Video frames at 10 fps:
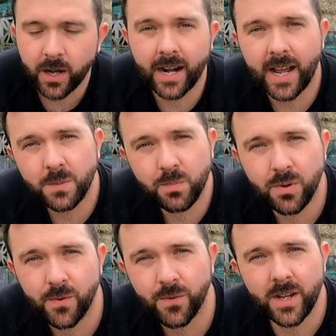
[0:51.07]
and as
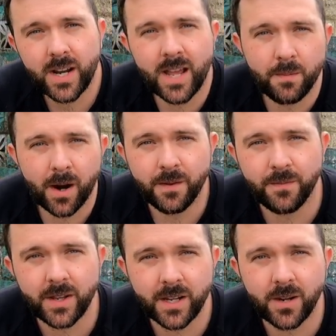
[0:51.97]
proven in my
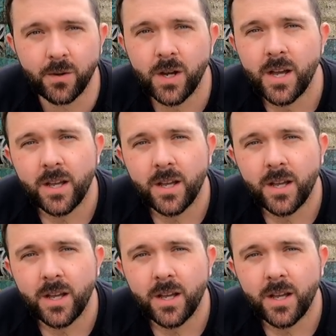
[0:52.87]
video